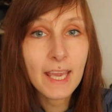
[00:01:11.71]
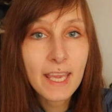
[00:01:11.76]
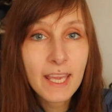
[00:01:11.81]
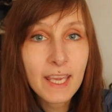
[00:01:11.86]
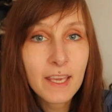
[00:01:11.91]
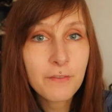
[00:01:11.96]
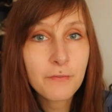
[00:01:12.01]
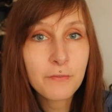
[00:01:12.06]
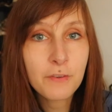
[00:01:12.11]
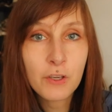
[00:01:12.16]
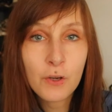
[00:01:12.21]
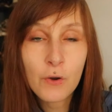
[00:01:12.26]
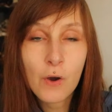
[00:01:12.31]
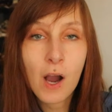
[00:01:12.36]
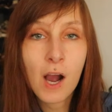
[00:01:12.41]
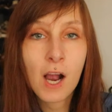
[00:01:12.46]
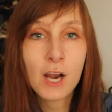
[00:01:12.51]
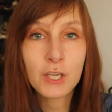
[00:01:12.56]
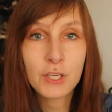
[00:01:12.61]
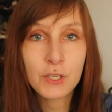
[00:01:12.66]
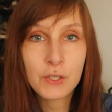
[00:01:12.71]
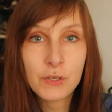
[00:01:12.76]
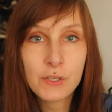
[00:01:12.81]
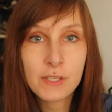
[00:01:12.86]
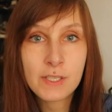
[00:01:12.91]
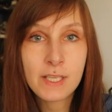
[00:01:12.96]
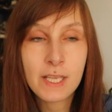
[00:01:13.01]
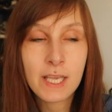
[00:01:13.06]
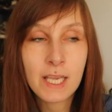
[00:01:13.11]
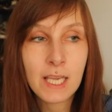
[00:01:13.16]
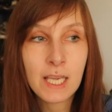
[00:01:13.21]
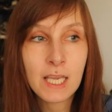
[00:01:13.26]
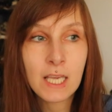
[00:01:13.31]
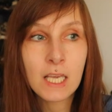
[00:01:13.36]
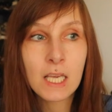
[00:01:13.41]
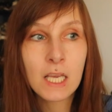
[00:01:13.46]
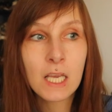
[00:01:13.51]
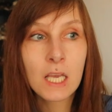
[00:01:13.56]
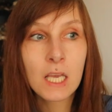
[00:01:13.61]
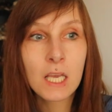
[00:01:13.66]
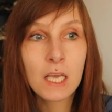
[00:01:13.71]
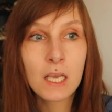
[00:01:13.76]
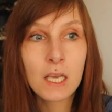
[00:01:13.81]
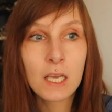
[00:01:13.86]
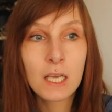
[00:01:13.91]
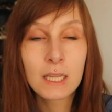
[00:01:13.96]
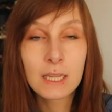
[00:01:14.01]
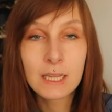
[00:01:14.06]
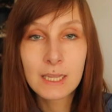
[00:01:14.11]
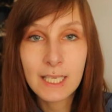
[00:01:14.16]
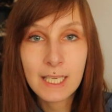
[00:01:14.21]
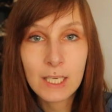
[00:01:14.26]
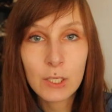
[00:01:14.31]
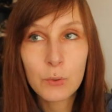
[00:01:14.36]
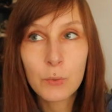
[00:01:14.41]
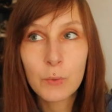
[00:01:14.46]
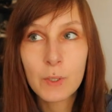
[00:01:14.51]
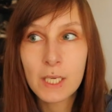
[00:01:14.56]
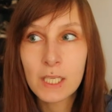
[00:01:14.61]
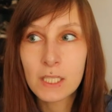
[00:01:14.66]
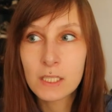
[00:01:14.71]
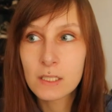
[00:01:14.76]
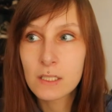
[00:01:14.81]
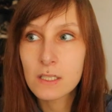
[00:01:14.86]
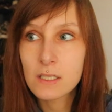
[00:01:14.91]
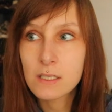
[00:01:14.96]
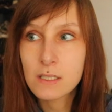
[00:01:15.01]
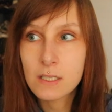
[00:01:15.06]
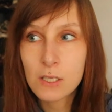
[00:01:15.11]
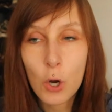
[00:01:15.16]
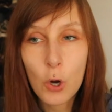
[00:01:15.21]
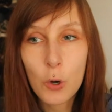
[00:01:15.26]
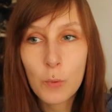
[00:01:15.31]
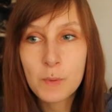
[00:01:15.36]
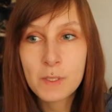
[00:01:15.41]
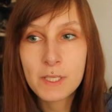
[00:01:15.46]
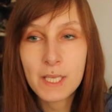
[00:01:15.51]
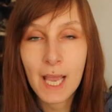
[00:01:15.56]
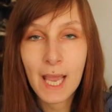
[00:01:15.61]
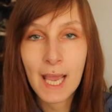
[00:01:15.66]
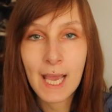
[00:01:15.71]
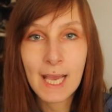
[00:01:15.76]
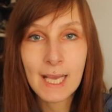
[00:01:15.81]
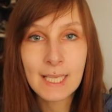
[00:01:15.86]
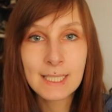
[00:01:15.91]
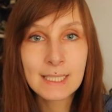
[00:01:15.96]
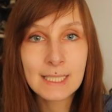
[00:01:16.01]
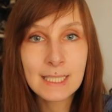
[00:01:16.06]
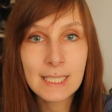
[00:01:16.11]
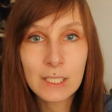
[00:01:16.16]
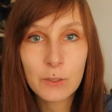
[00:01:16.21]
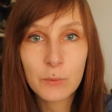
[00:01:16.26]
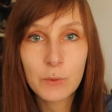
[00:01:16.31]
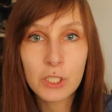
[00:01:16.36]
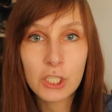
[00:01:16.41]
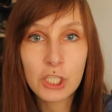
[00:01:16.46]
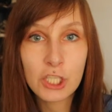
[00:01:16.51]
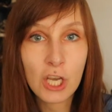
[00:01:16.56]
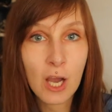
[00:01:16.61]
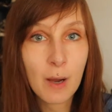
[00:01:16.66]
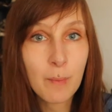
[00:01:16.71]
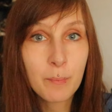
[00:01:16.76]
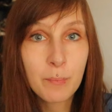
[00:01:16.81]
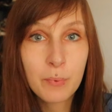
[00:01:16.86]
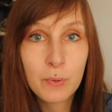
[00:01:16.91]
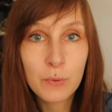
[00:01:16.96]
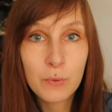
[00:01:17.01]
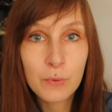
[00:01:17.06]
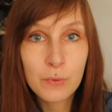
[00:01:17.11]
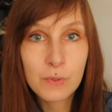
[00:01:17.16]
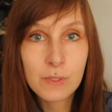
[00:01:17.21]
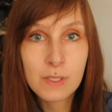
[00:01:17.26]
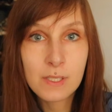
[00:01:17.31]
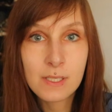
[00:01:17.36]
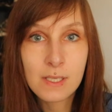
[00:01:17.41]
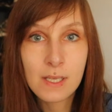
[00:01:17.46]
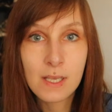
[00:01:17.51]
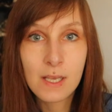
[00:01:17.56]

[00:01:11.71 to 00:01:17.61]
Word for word: If you are using liquid soaps and liquid shampoos,